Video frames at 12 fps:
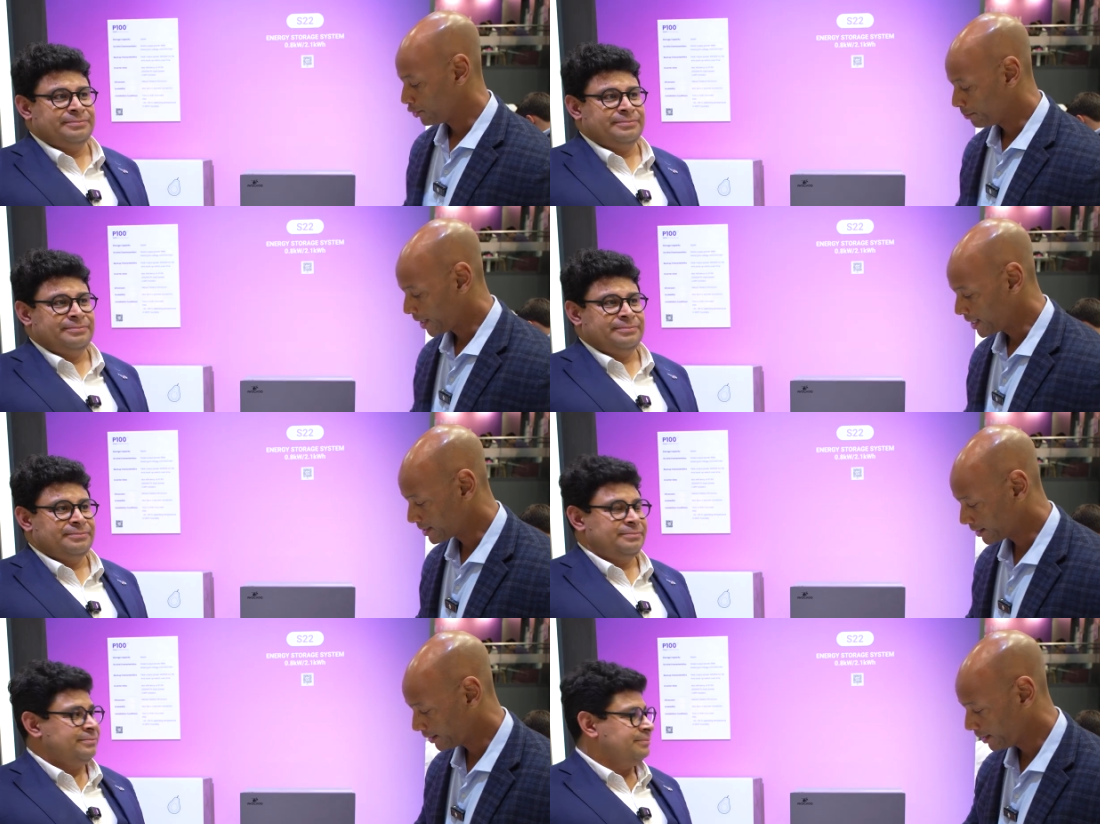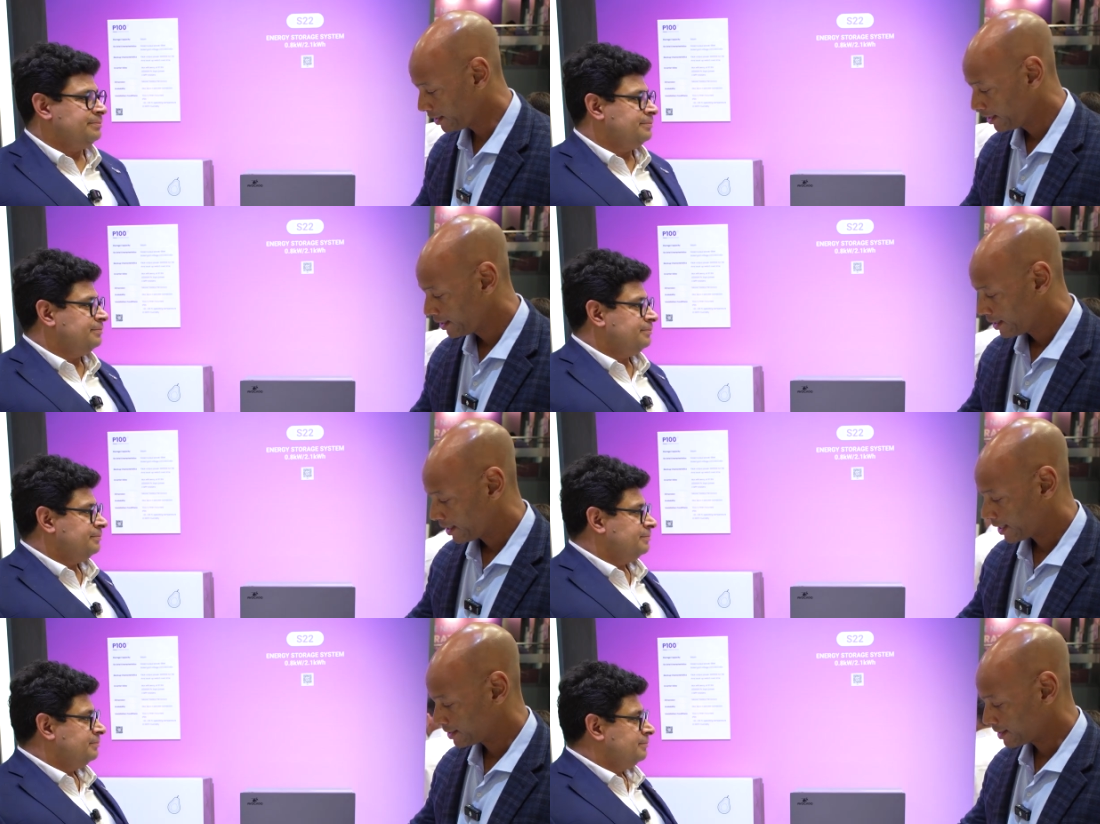Speaker 1: You basically
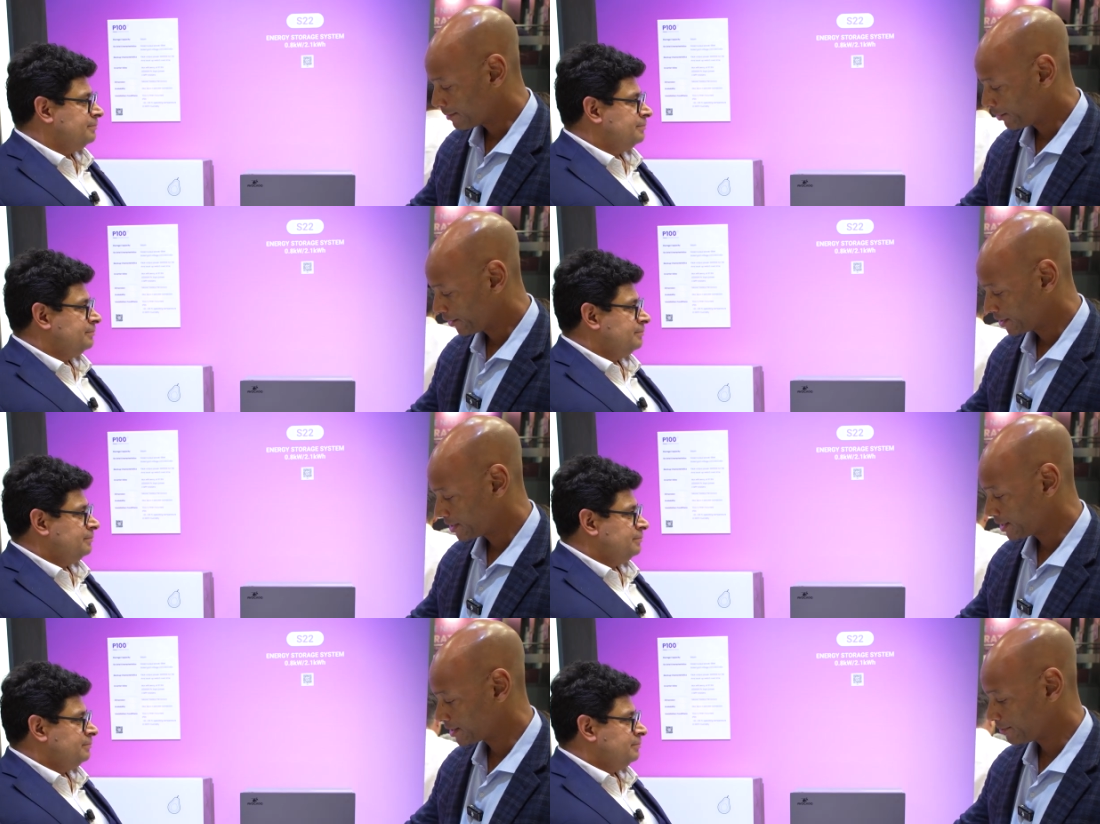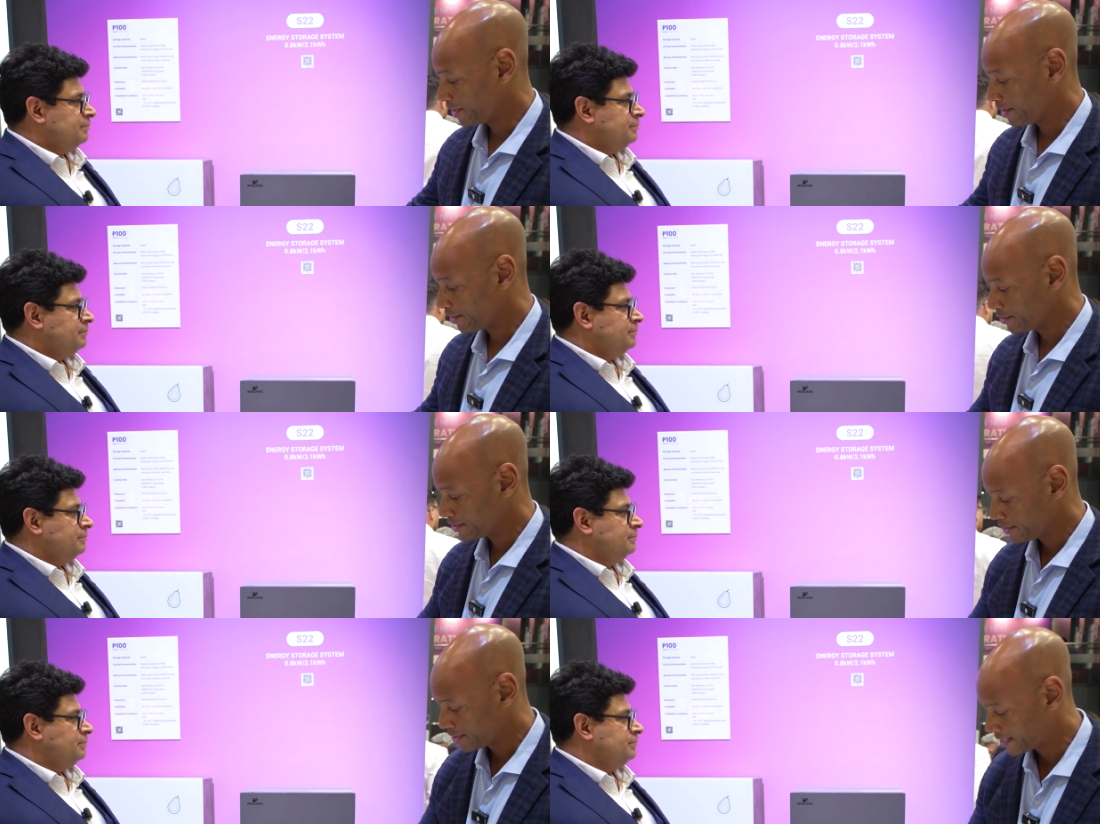assemble the system here,
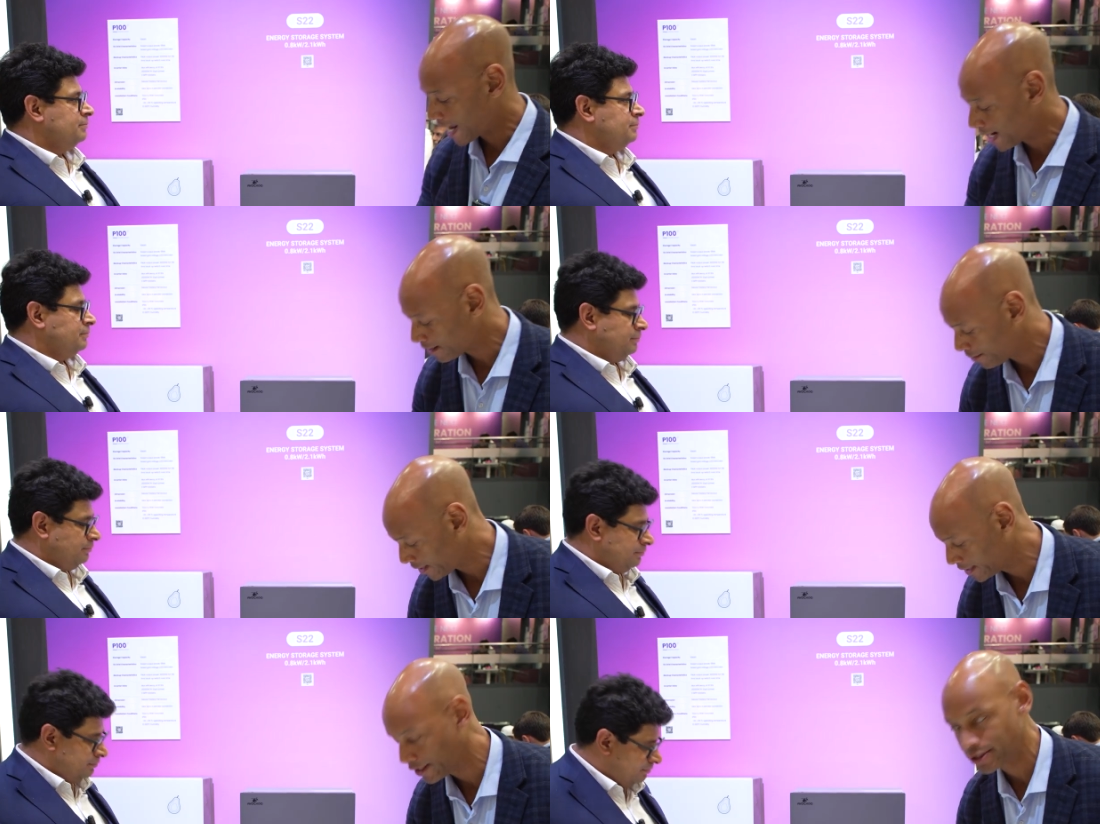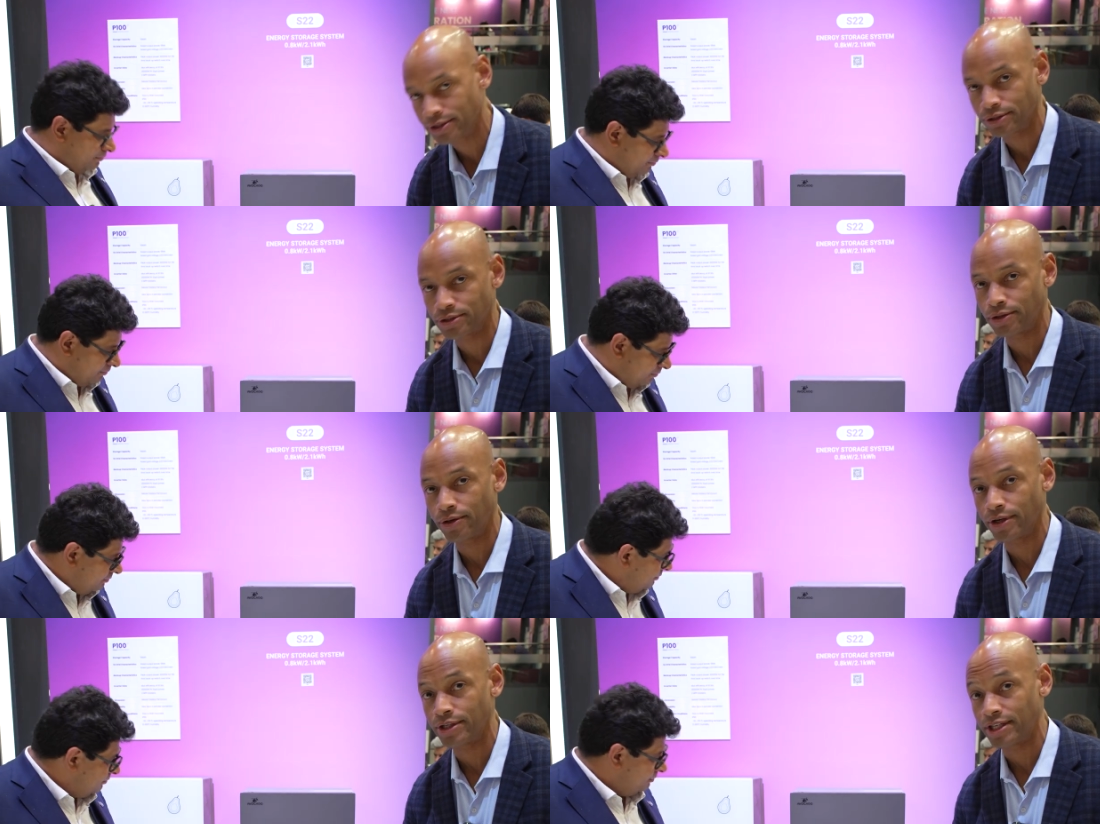stack additional
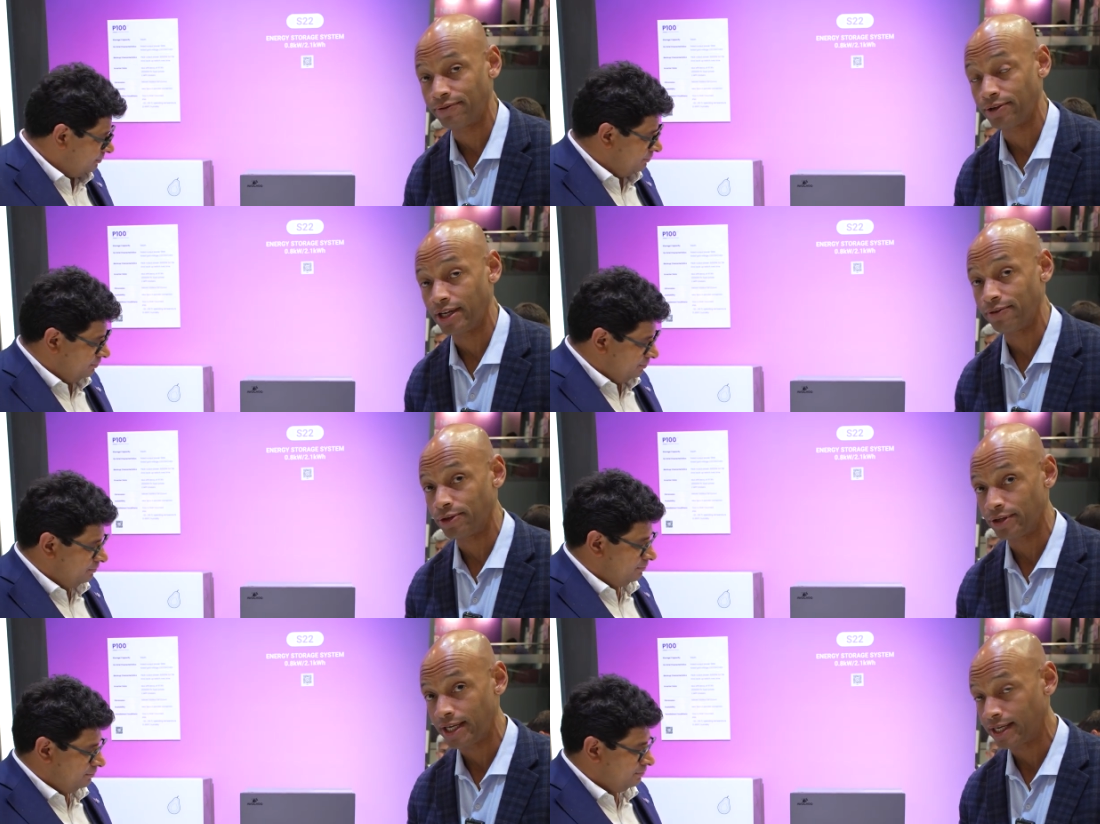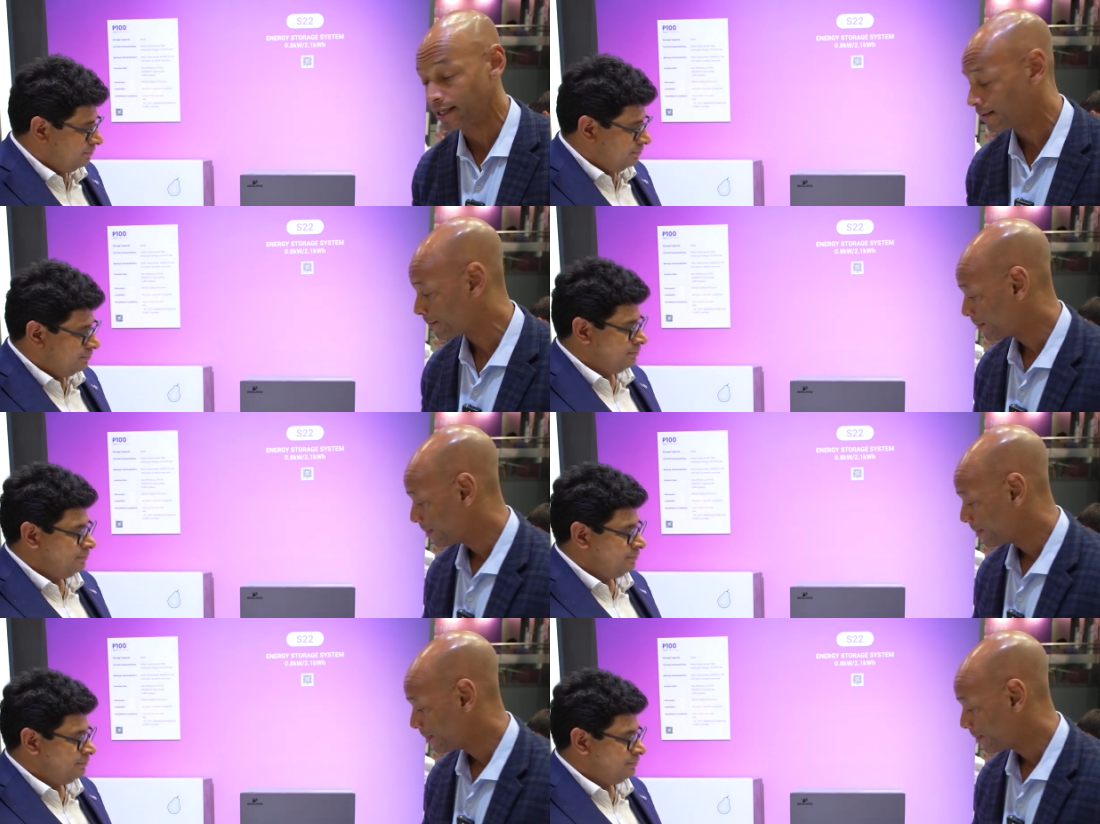storage if you need it,